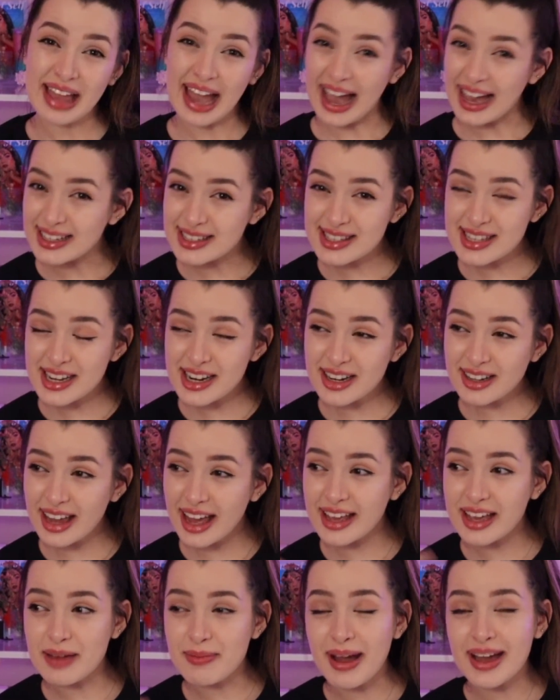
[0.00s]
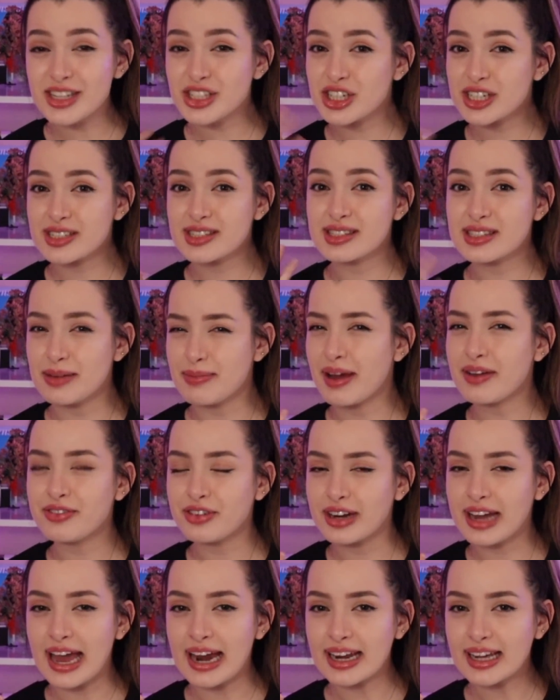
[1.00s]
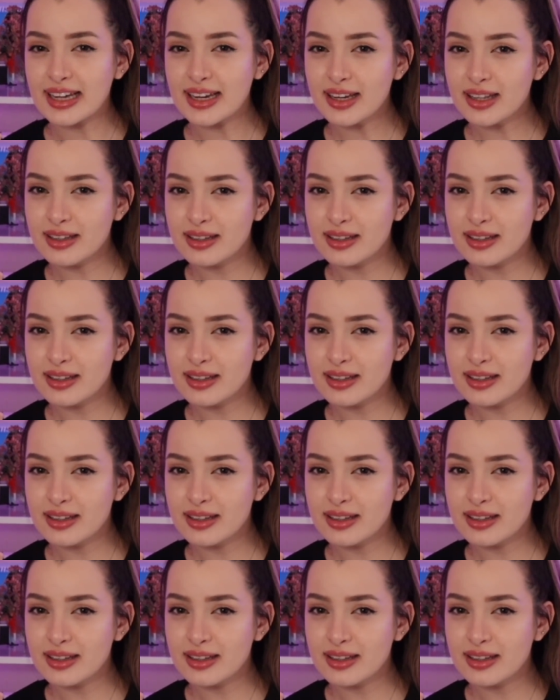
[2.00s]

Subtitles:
Has there? Like, am I forgetting?